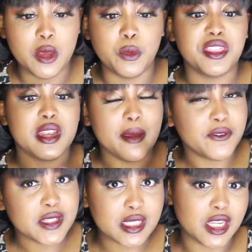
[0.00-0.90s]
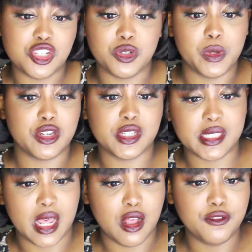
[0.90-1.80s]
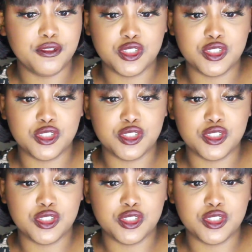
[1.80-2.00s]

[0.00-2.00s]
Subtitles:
with an emphasis on do-it-yourself.